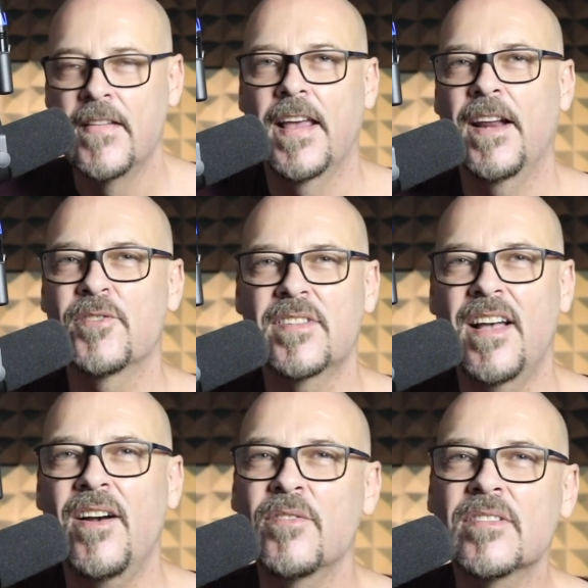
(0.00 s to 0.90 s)
And
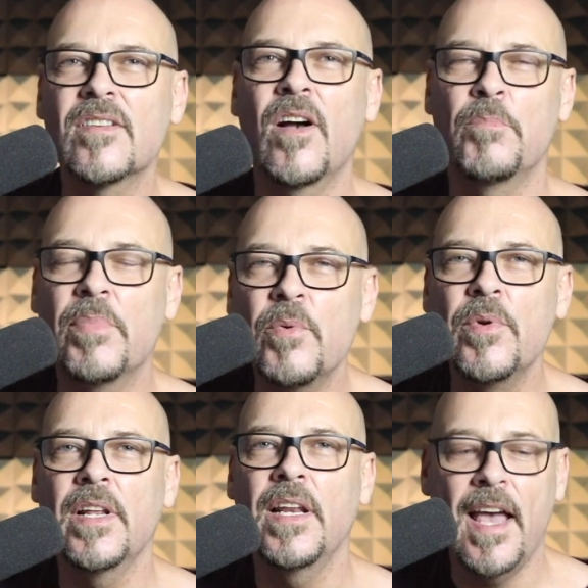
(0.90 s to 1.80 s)
I'll be
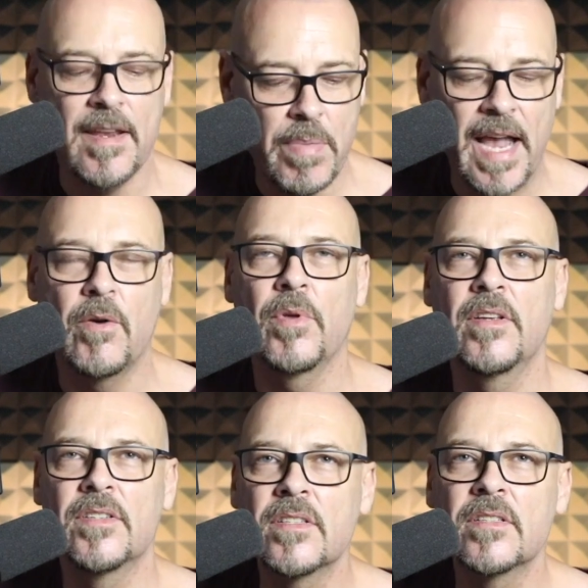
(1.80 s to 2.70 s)
really laid back with
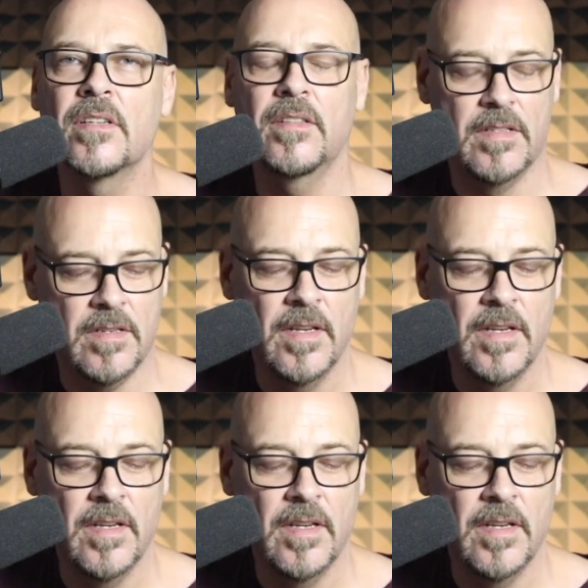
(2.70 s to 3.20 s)
it just to